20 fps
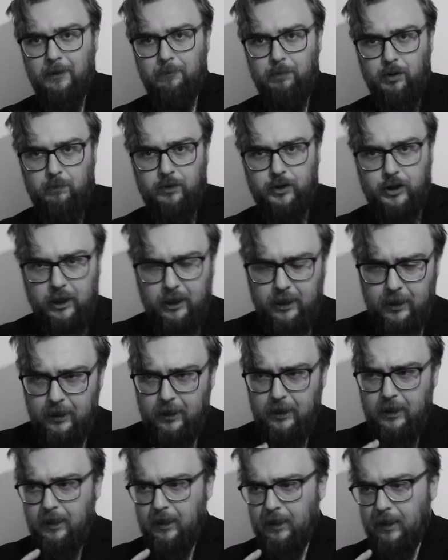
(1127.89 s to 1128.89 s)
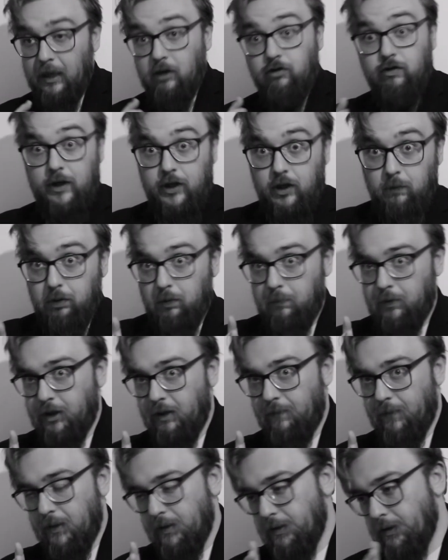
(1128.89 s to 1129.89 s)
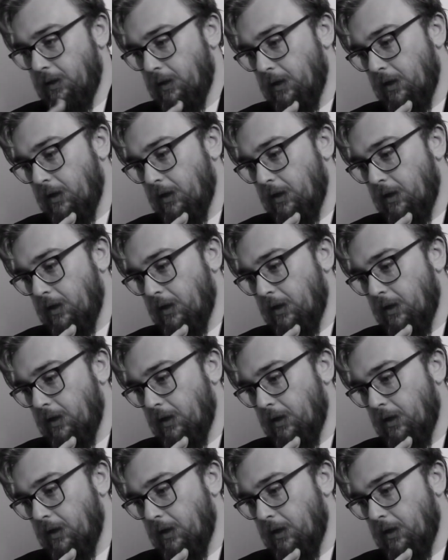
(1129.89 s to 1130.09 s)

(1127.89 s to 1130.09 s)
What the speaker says: publishing, traditional publishing that is.